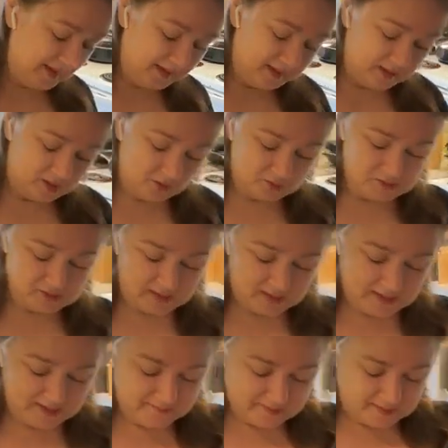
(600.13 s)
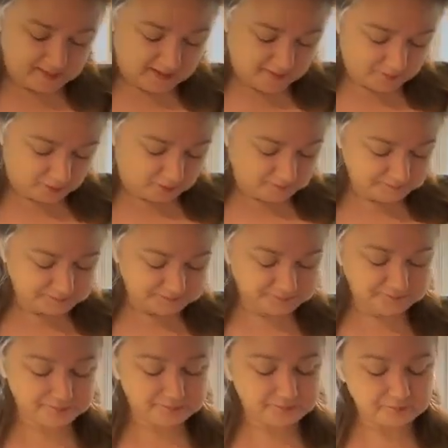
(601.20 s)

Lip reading: And then it goes live in April.